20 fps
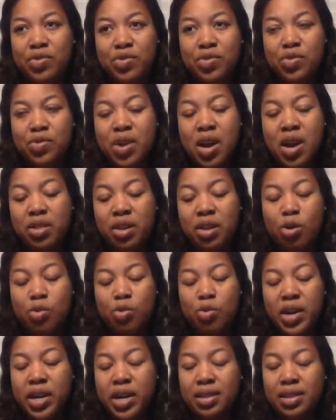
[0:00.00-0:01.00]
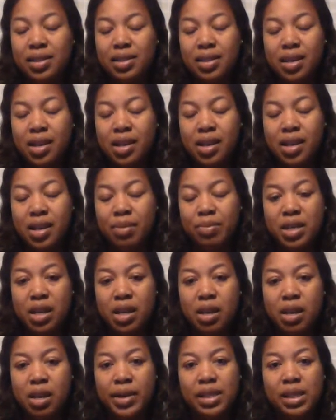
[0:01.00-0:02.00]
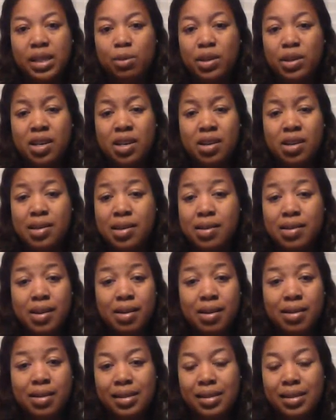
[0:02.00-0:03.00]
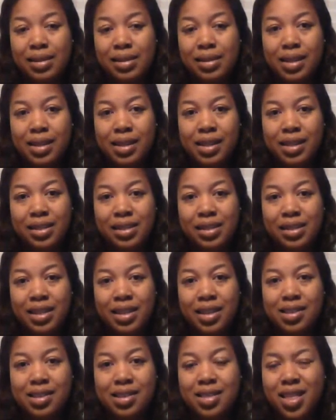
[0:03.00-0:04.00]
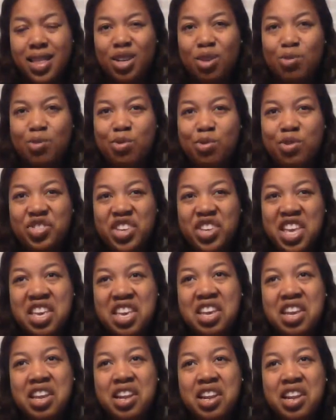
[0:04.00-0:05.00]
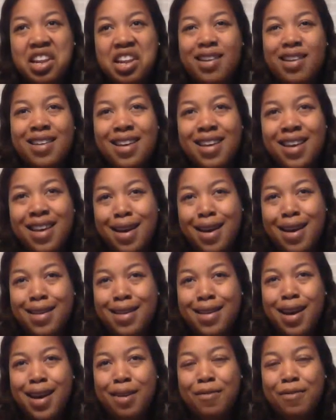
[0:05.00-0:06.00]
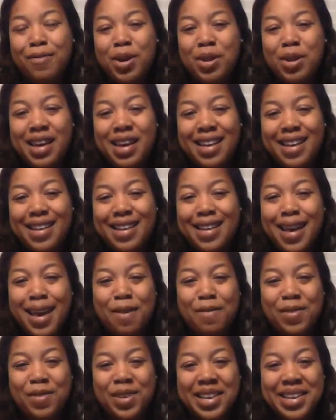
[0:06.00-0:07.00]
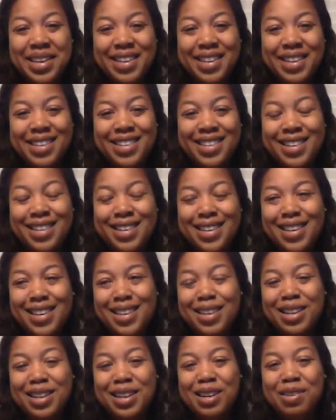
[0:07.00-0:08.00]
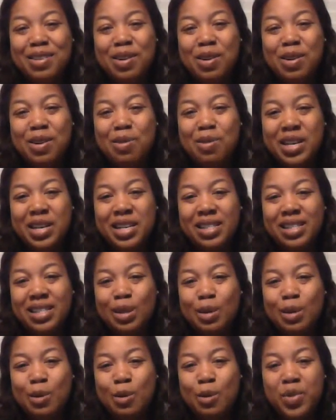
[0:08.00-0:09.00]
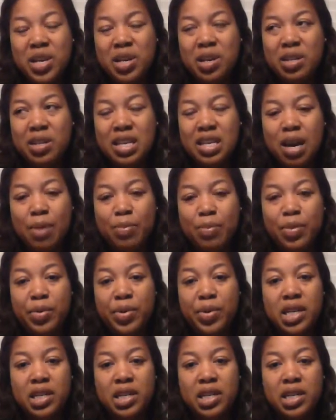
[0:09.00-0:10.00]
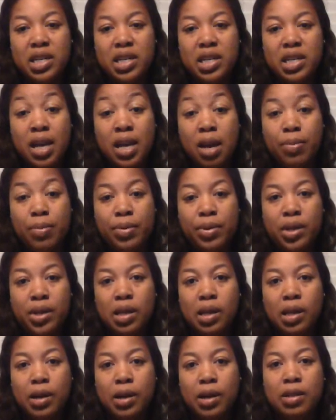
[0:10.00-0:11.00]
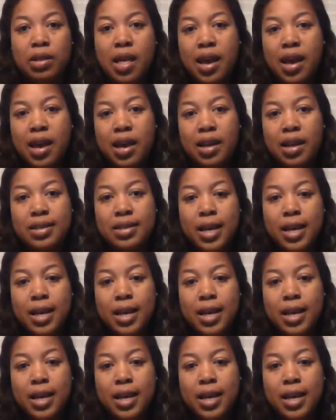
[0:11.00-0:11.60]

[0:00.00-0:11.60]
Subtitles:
Throughout the whole pregnancy, I kept telling my husband, no, no, no, this is it, this is it. And then toward the end, I kind of felt like I gave in, only to be on the operating table and learn that,